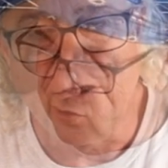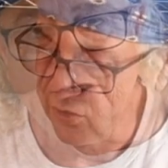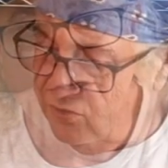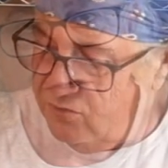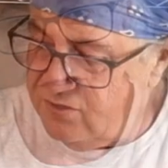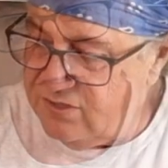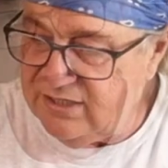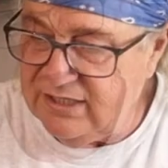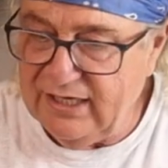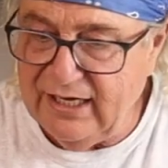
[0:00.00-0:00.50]
You
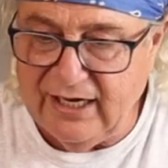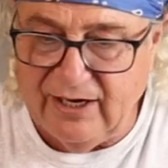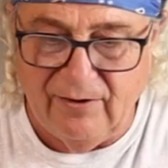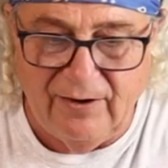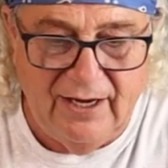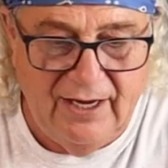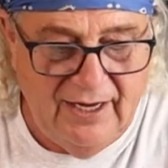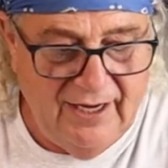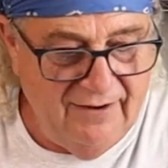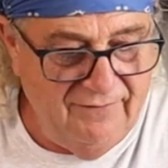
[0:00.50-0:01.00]
see how
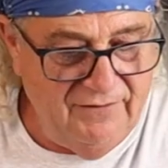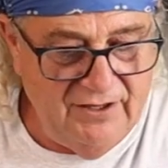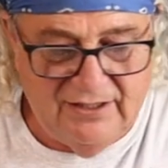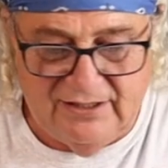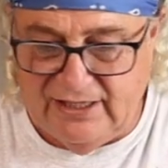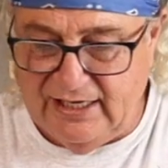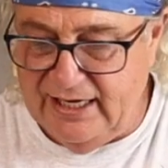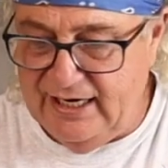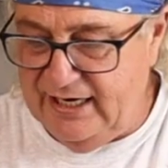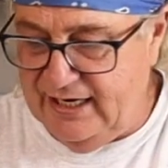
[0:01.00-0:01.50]
I have
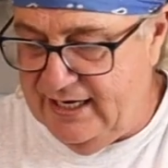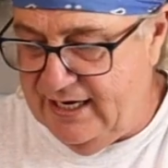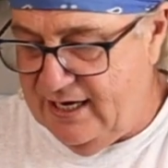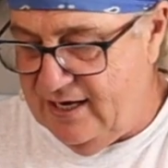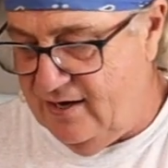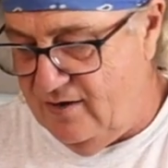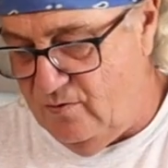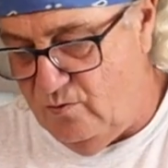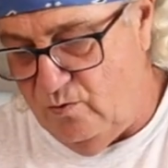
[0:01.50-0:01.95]
this laid out?